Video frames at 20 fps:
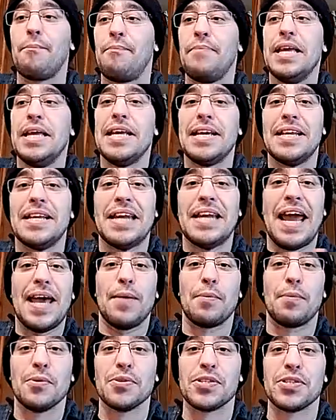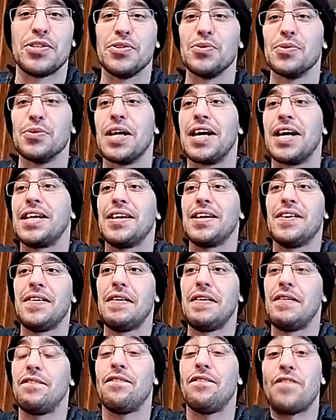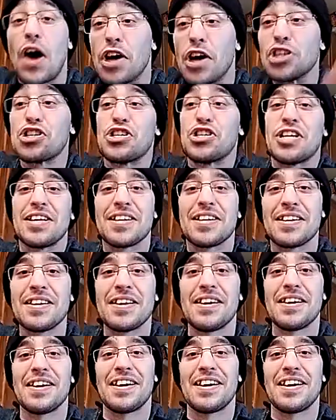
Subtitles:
being able to like function